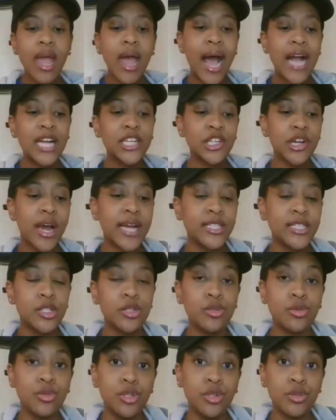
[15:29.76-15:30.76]
I try
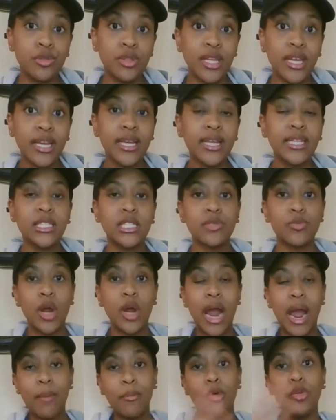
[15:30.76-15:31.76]
to do things
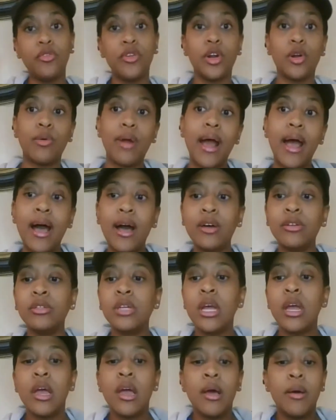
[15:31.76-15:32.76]
where I move it around,
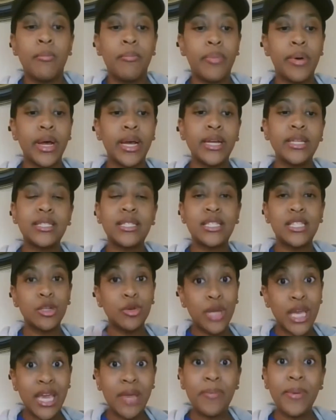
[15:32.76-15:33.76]
but
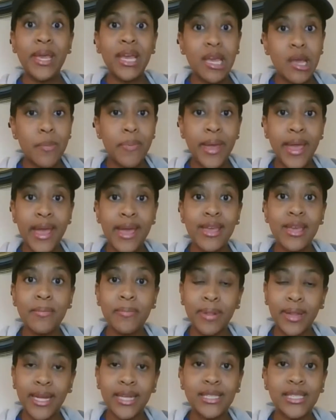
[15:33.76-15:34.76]
still keeping companion
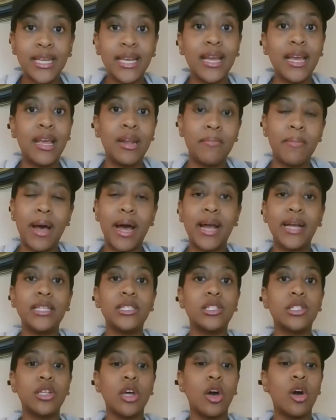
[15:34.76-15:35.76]
planting in
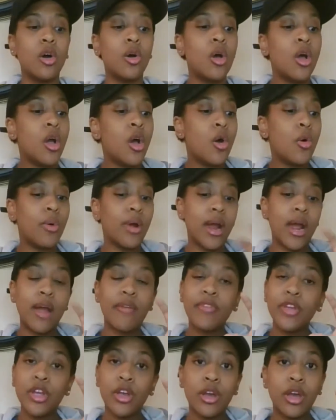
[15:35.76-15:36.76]
mind. So
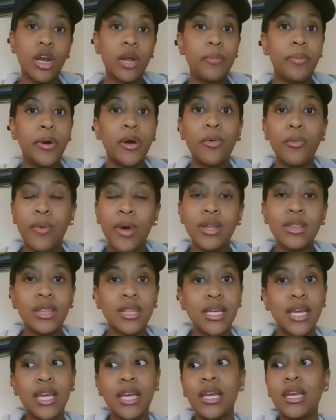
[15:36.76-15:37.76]
wherever you're going to put one
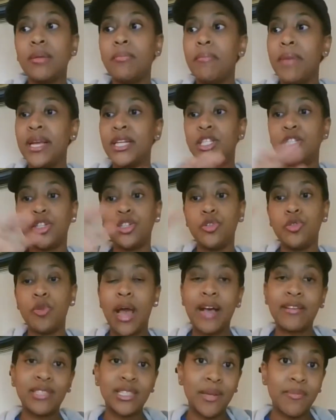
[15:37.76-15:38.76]
thing, make sure you
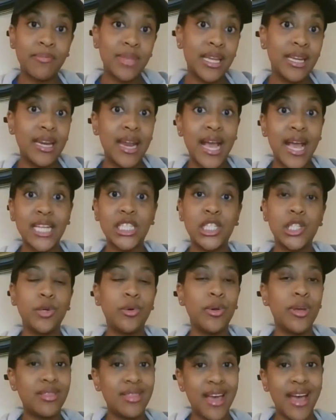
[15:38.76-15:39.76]
have something next
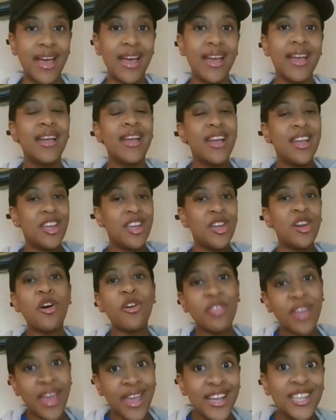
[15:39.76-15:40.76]
to it that, you
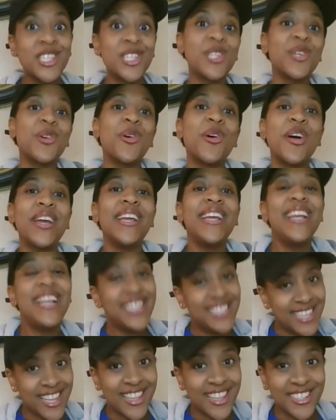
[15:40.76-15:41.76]
know, they enjoy
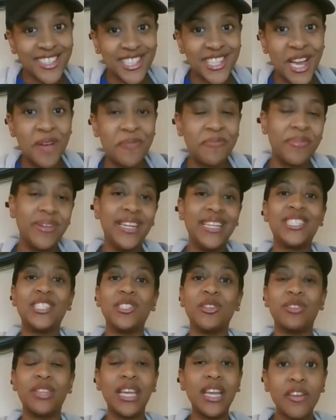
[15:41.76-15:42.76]
each other's company.
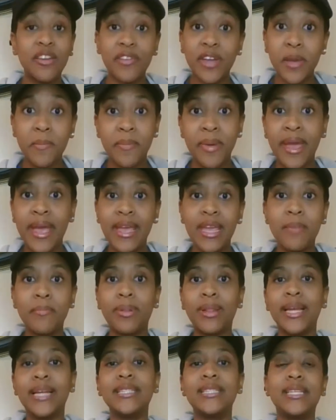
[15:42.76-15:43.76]
So think of companion
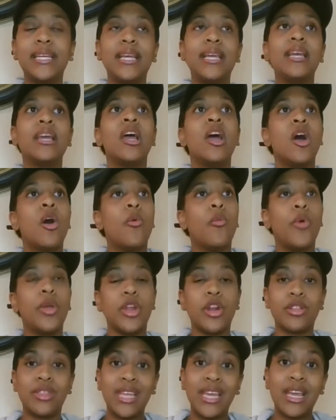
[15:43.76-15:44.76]
planting when
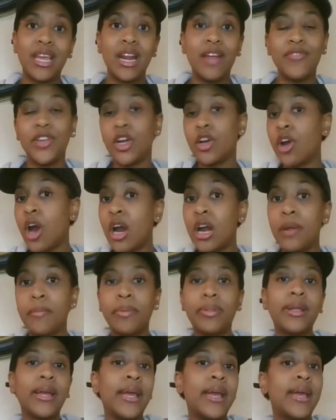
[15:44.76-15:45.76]
you're thinking of your garden
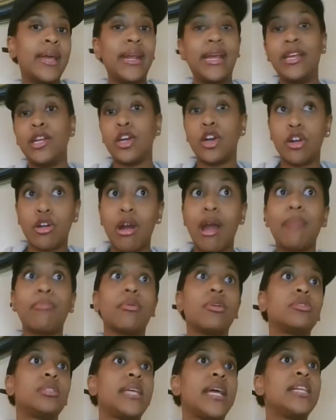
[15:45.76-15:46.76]
plan and your crop
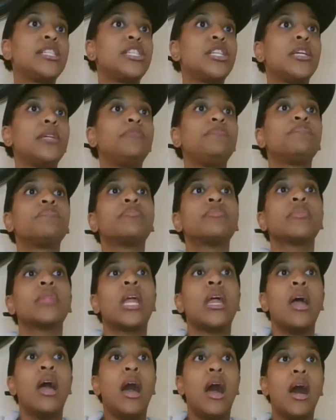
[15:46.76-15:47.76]
rotation.
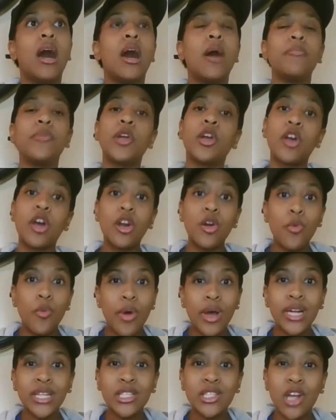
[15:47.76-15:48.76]
You're going to
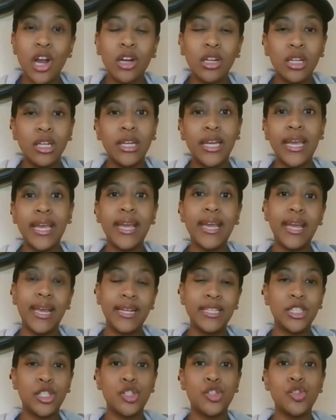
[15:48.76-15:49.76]
want to start looking
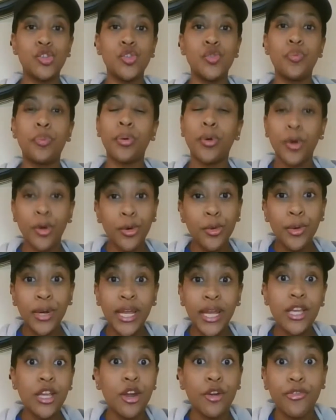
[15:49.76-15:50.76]
into
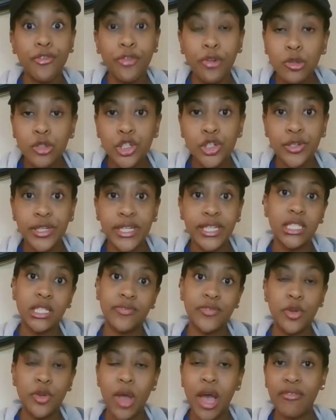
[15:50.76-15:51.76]
pruning your fruit trees
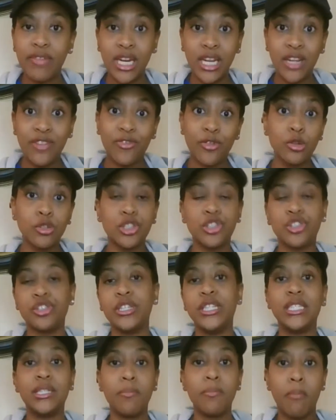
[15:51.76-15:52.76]
if you have any fruit
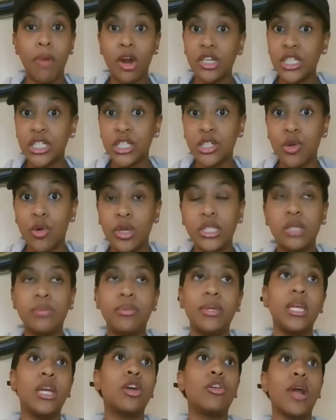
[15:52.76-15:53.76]
trees. March is going to
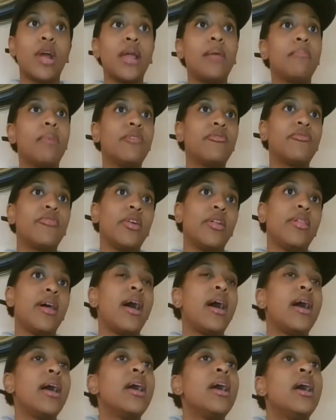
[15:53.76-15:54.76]
be a great month for
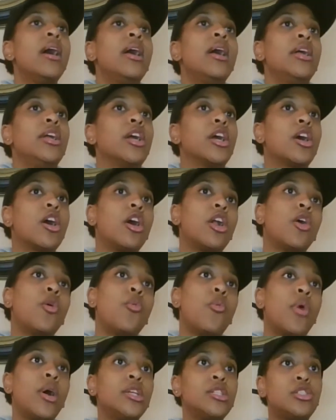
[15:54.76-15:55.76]
that. You're going
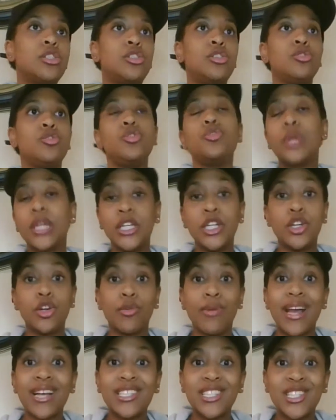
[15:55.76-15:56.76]
to want to, you can
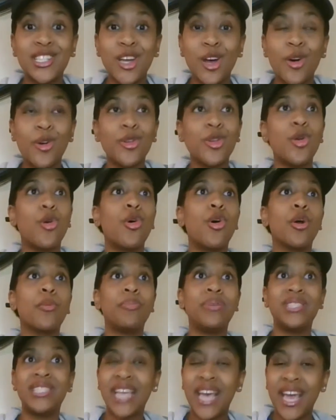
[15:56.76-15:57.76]
direct sow your
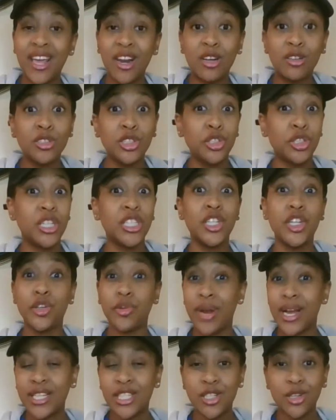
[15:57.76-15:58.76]
potatoes, you can
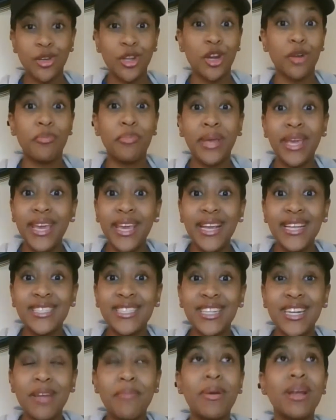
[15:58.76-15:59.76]
direct sow your
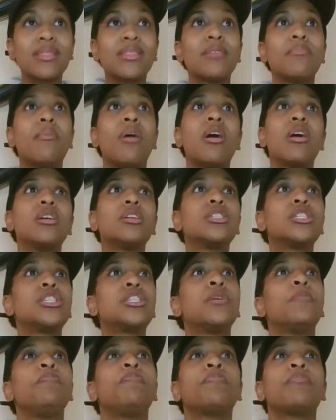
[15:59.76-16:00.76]
peas in the month of March.